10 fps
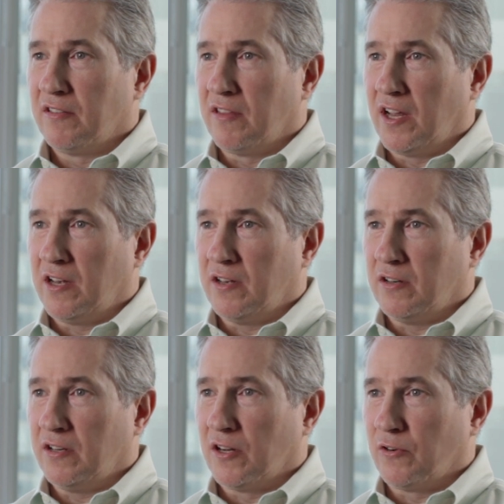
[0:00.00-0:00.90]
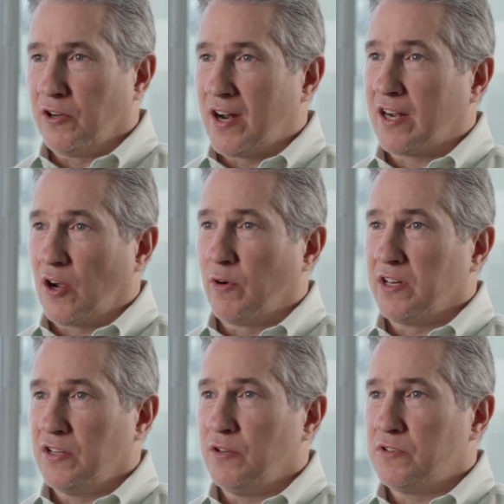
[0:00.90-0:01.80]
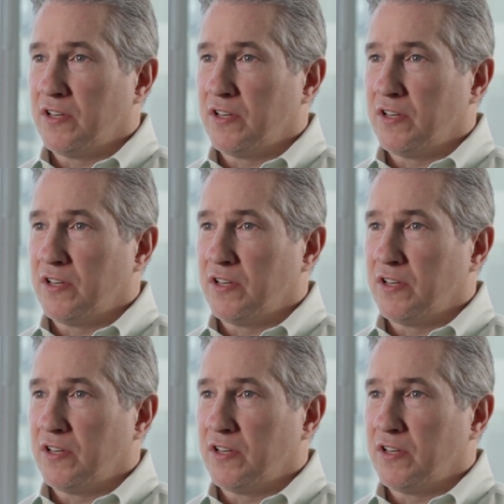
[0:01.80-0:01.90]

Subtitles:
then you're not going to use